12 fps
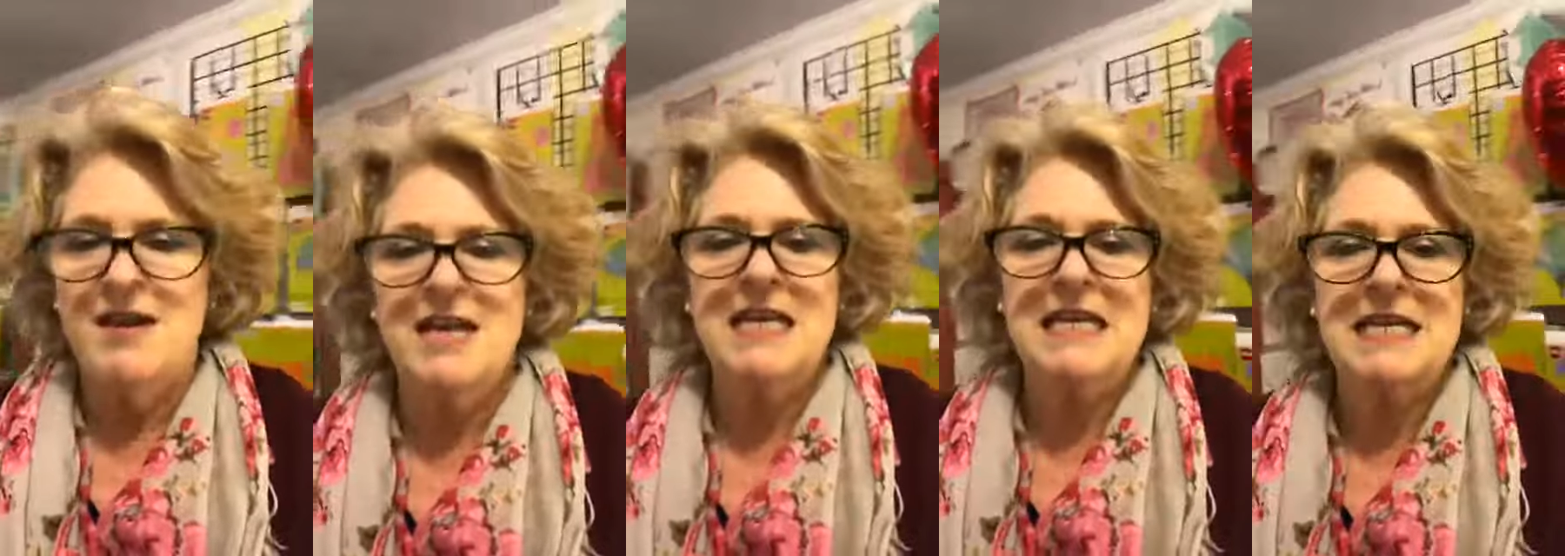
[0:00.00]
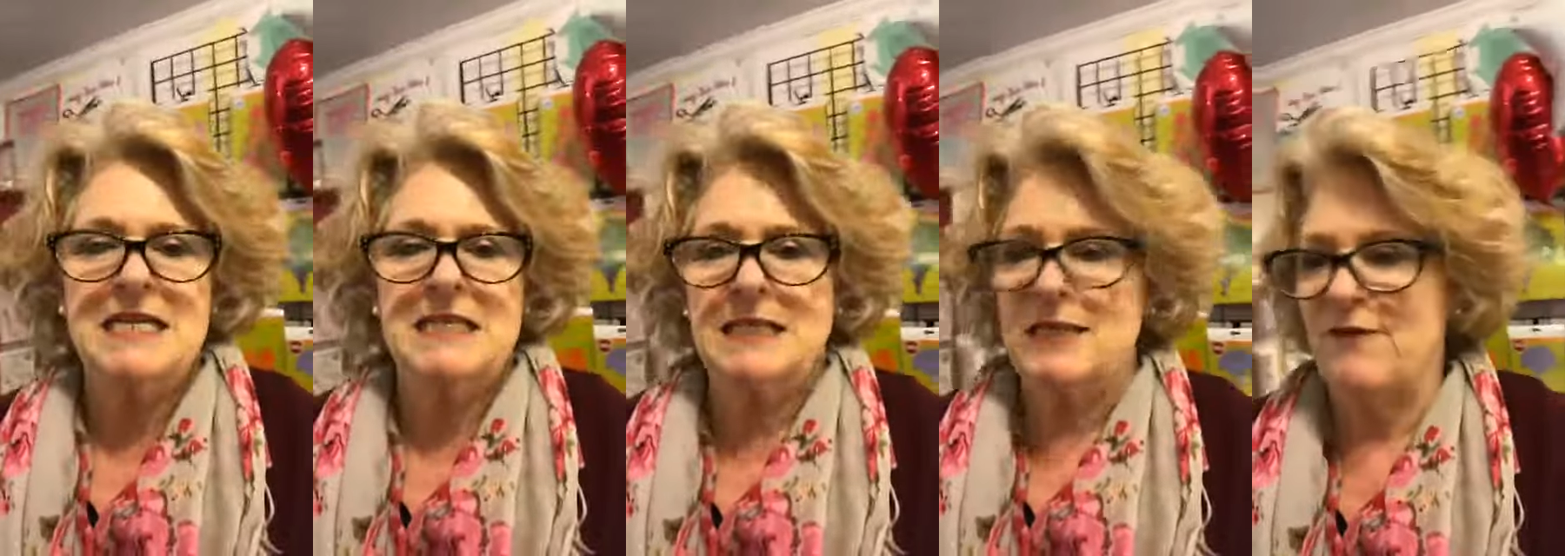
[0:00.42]
It
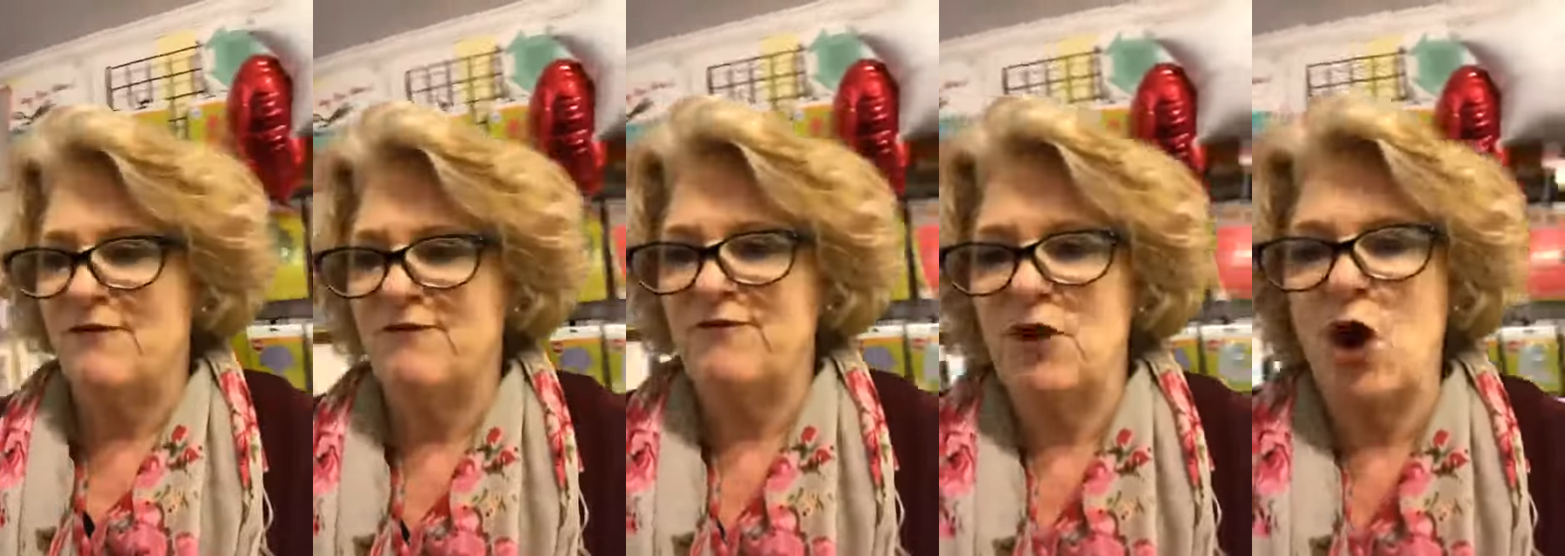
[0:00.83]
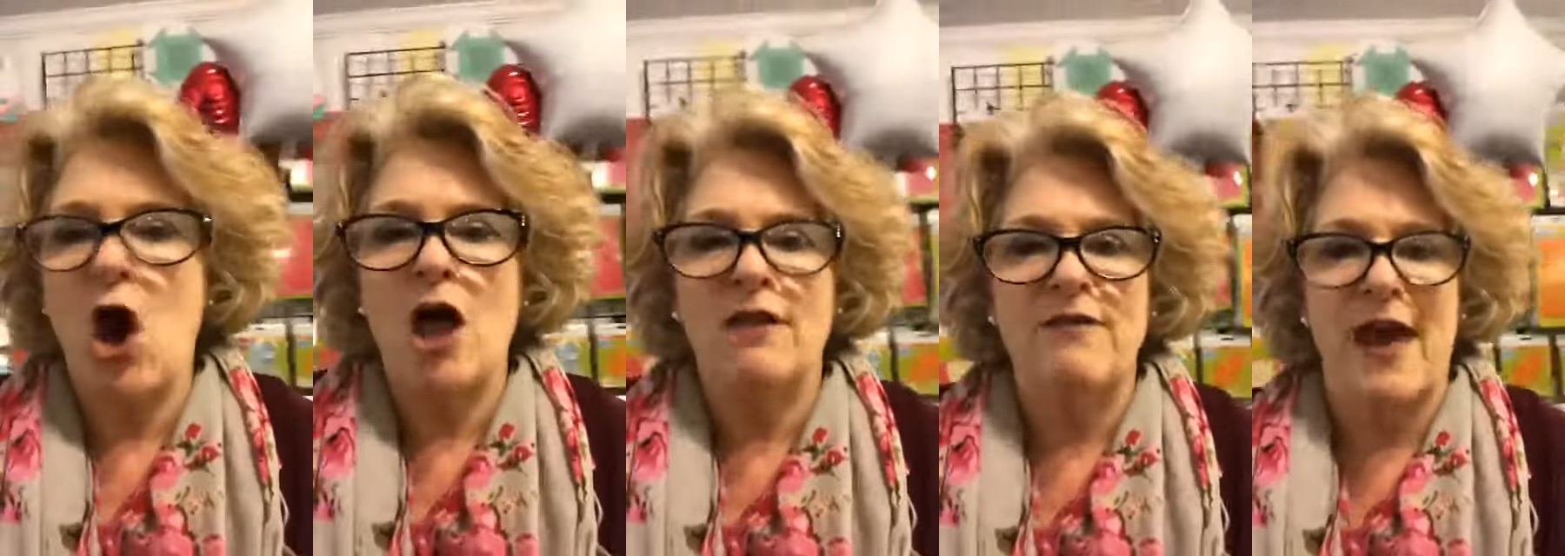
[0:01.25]
is, for
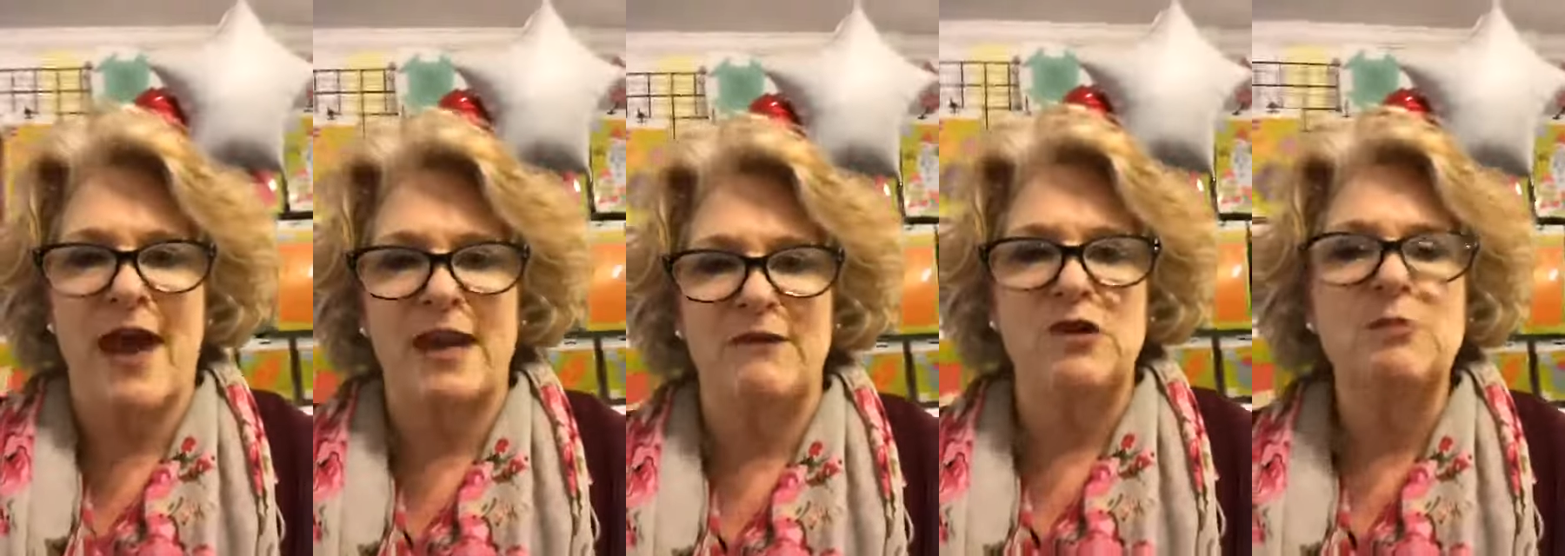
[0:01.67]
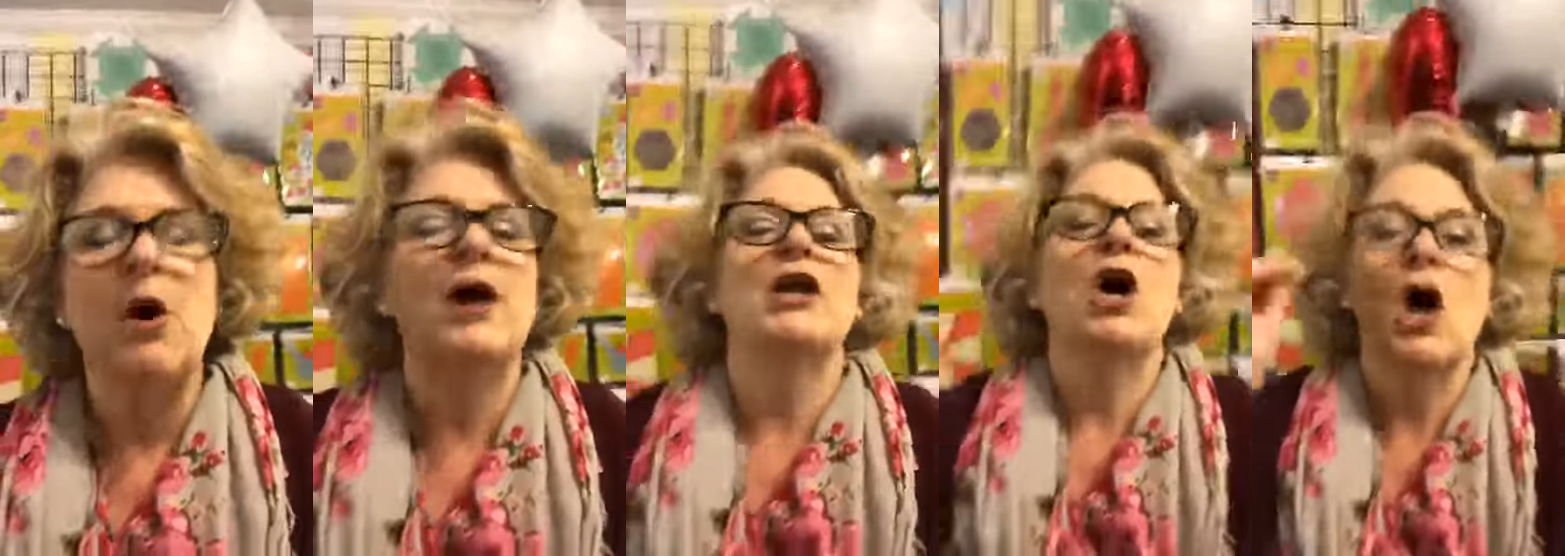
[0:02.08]
all of that, if you
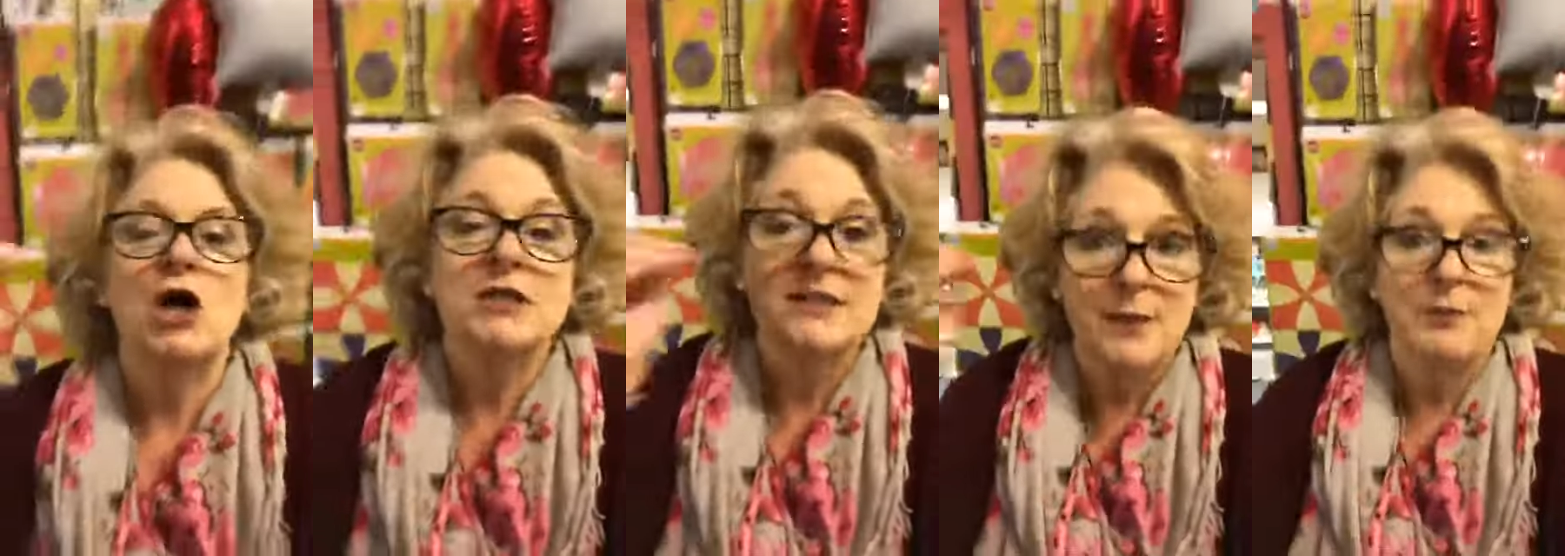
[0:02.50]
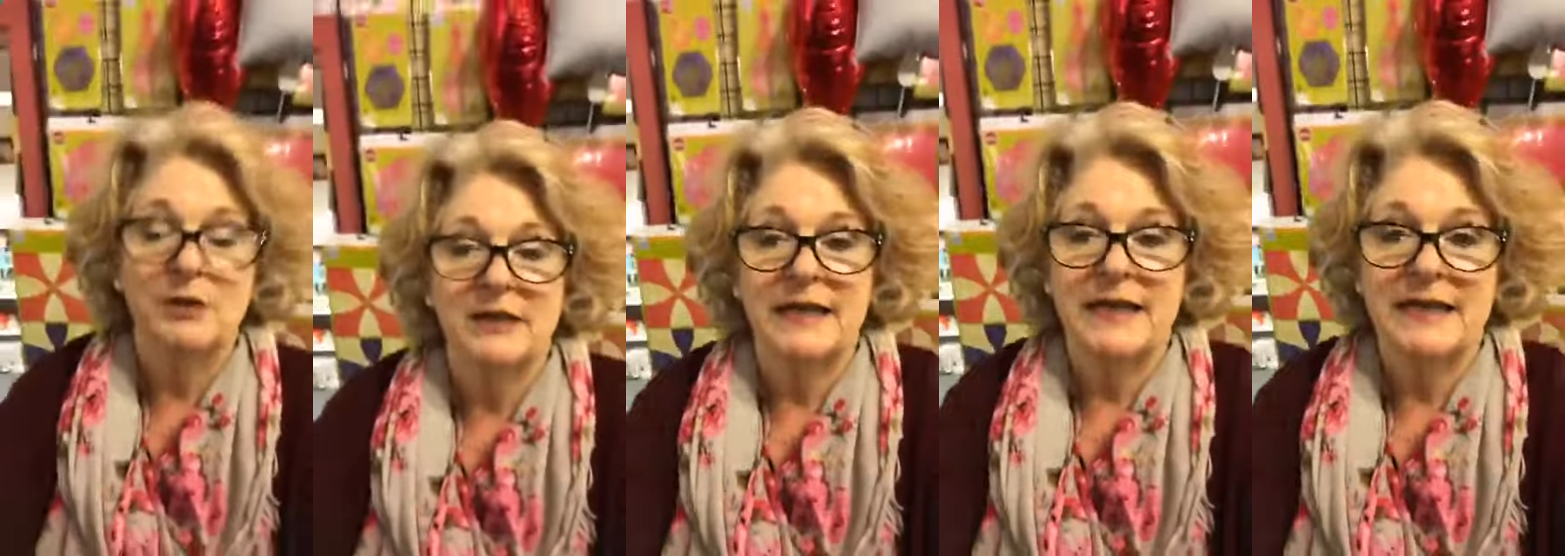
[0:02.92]
bought it all
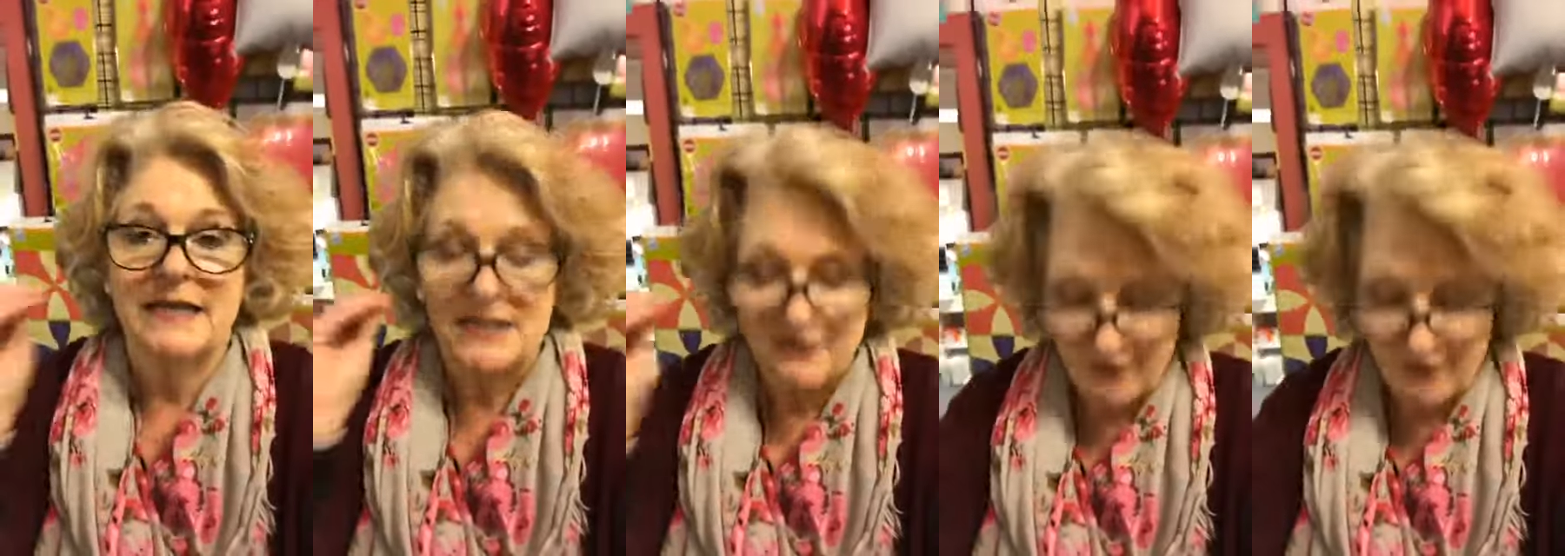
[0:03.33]
separately, it is